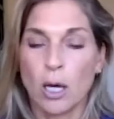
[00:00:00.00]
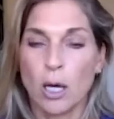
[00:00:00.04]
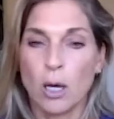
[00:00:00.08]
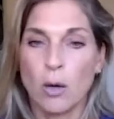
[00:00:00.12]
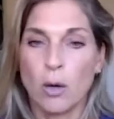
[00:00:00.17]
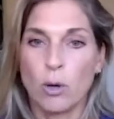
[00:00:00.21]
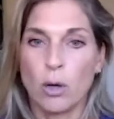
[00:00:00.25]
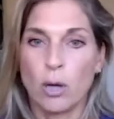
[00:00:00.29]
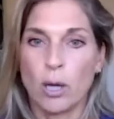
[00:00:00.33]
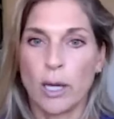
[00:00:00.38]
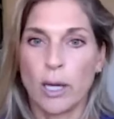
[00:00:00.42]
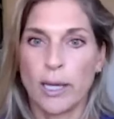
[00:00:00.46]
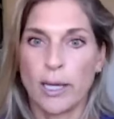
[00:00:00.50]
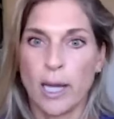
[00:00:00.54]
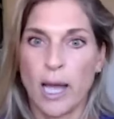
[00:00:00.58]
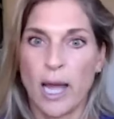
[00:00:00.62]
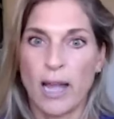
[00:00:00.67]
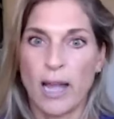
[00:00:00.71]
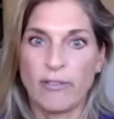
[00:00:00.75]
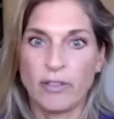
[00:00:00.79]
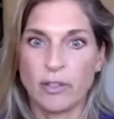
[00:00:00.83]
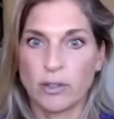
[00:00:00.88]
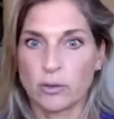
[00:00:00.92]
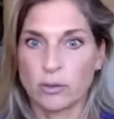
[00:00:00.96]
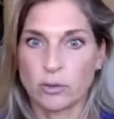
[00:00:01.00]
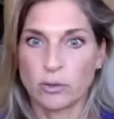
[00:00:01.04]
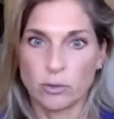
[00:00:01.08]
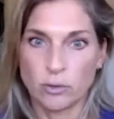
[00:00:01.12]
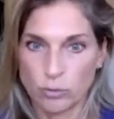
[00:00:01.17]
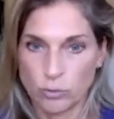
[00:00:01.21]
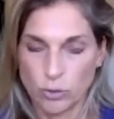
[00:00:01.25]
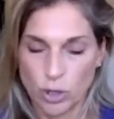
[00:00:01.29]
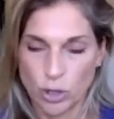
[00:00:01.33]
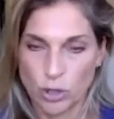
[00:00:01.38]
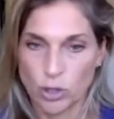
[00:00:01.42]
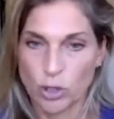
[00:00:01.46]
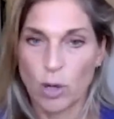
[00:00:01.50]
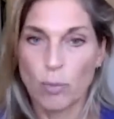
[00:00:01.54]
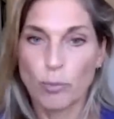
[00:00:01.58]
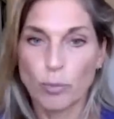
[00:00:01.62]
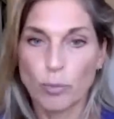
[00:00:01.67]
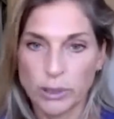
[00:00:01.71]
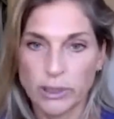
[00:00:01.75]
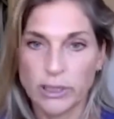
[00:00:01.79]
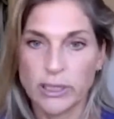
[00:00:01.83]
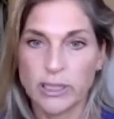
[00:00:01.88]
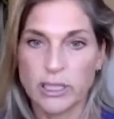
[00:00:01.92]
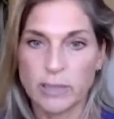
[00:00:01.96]
oh well I, I feel just
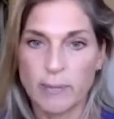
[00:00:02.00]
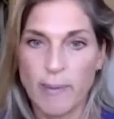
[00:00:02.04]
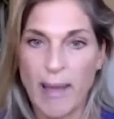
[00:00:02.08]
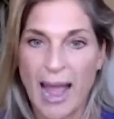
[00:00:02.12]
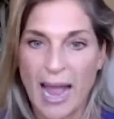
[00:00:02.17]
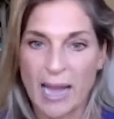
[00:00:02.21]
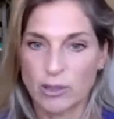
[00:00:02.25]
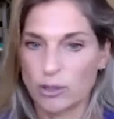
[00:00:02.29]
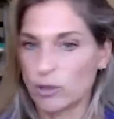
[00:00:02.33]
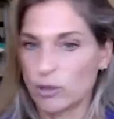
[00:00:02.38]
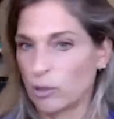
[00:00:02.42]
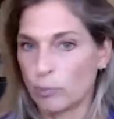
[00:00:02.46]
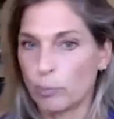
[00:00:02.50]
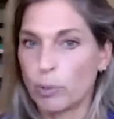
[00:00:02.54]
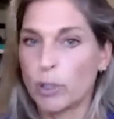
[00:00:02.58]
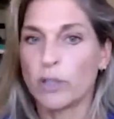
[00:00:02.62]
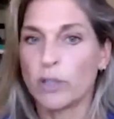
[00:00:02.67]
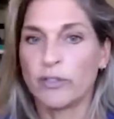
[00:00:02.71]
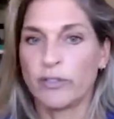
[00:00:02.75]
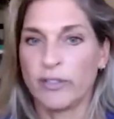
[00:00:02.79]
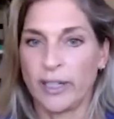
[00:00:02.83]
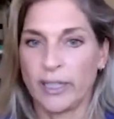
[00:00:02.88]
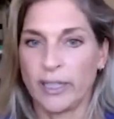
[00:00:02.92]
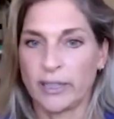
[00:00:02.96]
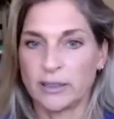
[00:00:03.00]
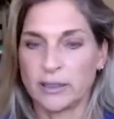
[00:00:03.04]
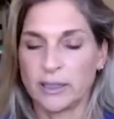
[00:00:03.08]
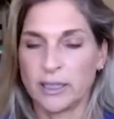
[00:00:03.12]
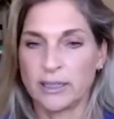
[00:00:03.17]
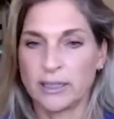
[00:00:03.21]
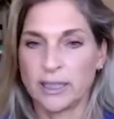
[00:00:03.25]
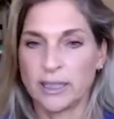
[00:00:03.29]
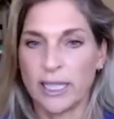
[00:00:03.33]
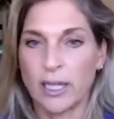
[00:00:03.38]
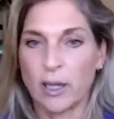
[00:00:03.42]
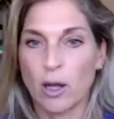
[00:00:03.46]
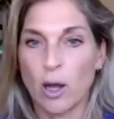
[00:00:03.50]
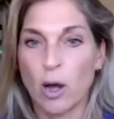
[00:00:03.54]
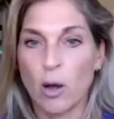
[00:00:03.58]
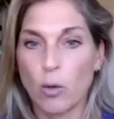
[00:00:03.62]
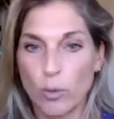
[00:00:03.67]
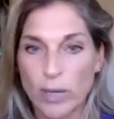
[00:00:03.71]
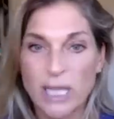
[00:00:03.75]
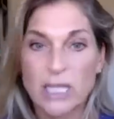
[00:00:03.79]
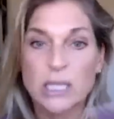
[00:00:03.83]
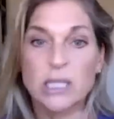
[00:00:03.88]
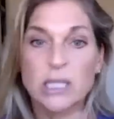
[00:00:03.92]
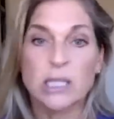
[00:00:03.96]
completely smashed perfect it's like oh
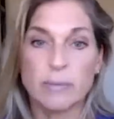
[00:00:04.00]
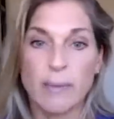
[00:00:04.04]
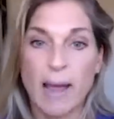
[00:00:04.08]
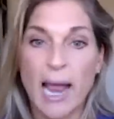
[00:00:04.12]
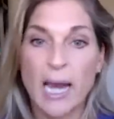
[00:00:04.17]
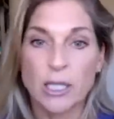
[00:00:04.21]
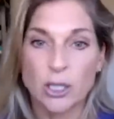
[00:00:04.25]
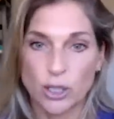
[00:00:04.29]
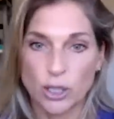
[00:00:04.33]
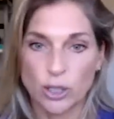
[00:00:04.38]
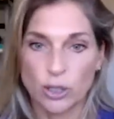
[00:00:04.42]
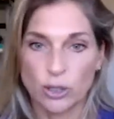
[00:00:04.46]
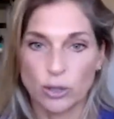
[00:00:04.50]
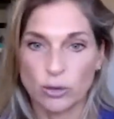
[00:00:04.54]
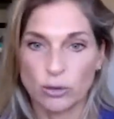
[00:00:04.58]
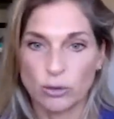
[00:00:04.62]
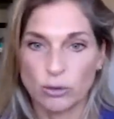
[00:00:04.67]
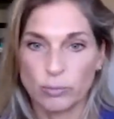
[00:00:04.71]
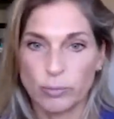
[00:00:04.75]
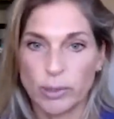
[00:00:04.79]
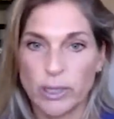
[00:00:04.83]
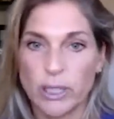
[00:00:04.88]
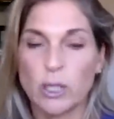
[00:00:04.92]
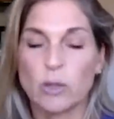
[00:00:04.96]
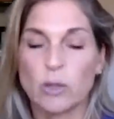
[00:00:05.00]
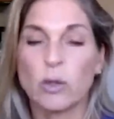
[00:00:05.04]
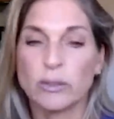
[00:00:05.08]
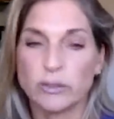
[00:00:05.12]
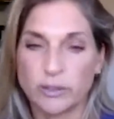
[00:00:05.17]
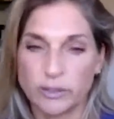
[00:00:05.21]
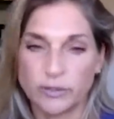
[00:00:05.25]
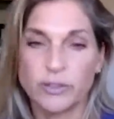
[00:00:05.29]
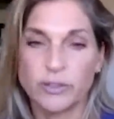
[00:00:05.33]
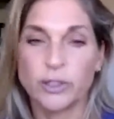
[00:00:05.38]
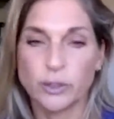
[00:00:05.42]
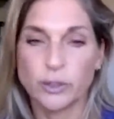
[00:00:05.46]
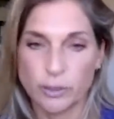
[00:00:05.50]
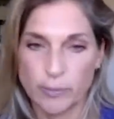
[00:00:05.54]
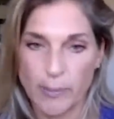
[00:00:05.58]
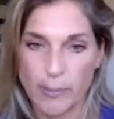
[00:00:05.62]
we can smash you but you don't have to feel